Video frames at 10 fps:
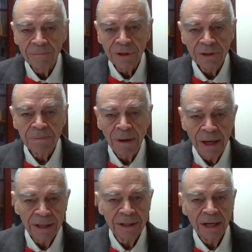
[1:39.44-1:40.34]
Just
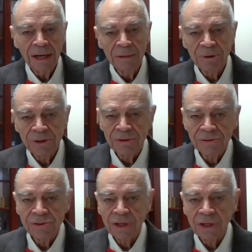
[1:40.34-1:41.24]
behind the library, there
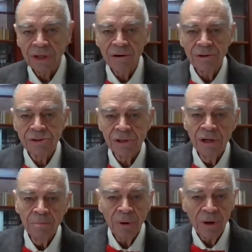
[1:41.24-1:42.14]
is a large
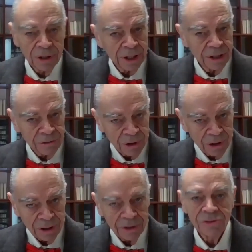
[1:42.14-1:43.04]
parking
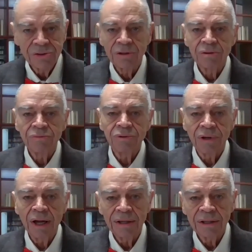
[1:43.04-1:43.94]
garage. So if
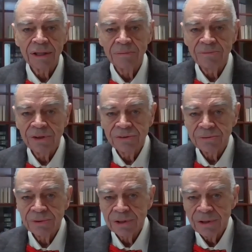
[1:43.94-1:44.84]
you'd like to come
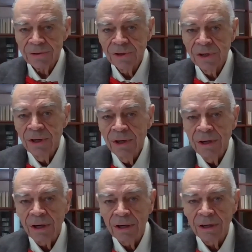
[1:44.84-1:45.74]
visit with us,
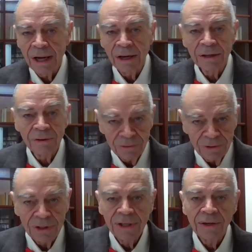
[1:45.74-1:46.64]
I'll give you
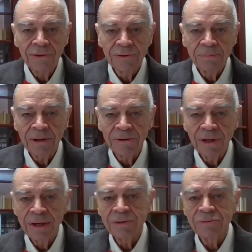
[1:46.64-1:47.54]
details about
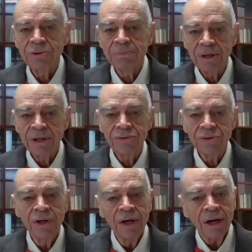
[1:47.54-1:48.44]
that in a few
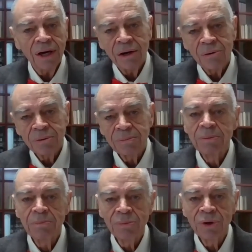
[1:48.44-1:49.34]
minutes. We'll
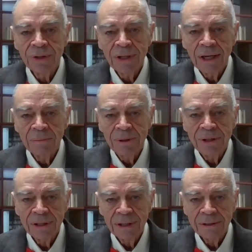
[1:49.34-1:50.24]
be more than happy
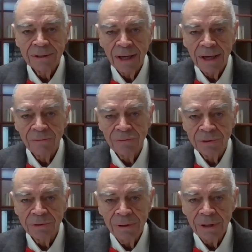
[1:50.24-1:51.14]
to have
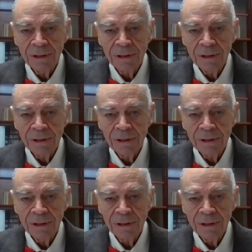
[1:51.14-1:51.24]
you